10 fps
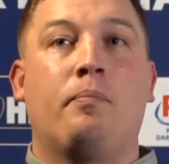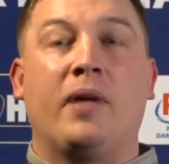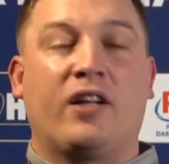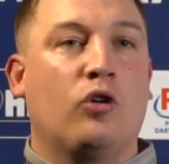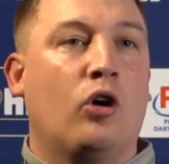
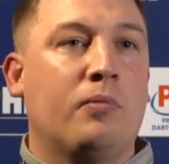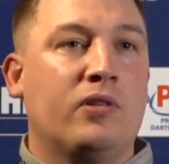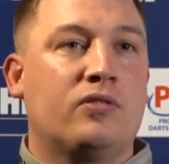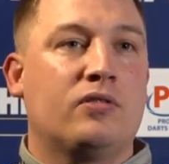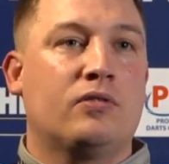big
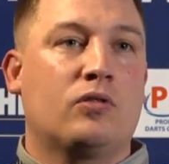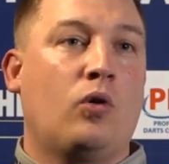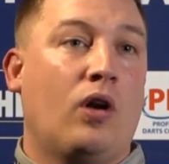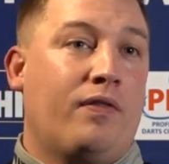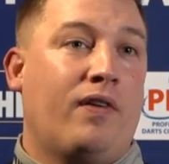tournaments,
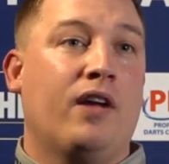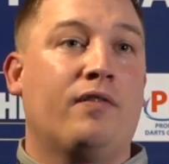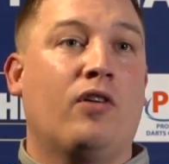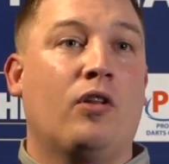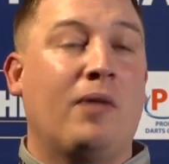qualifying
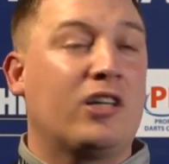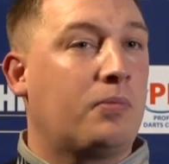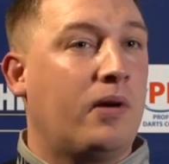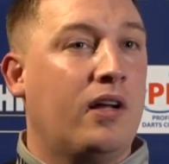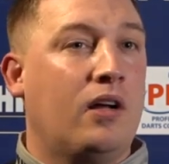for the
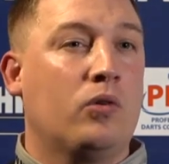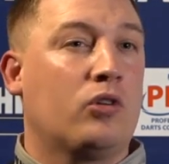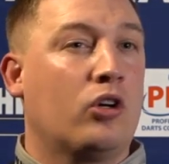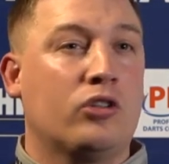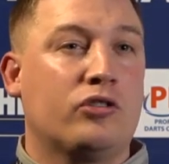match play. I
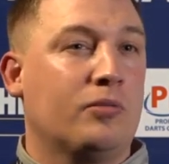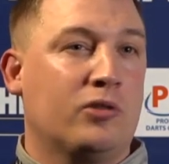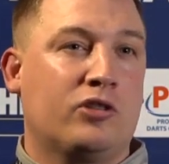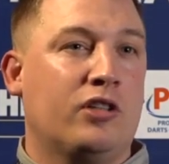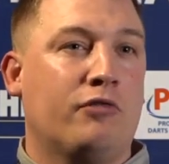was looking too
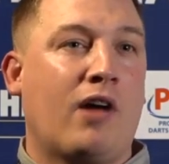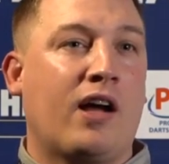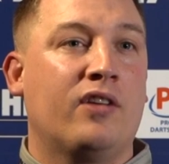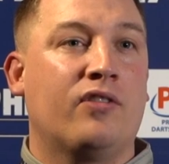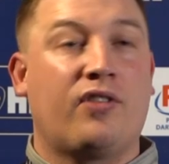much into
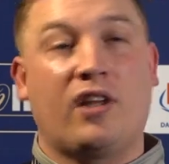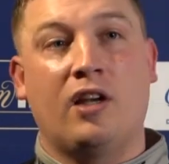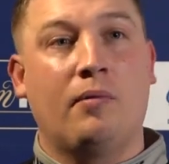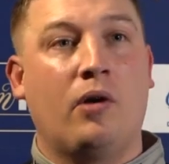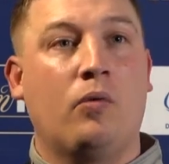rankings,
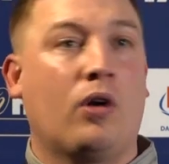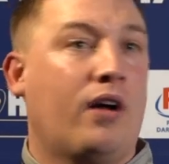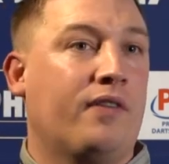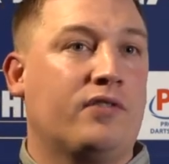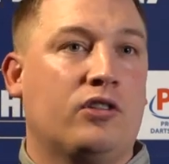thinking about what
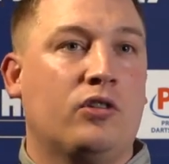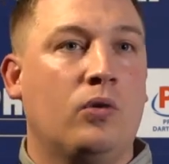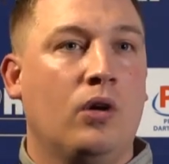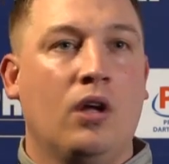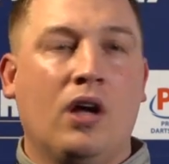I have to do.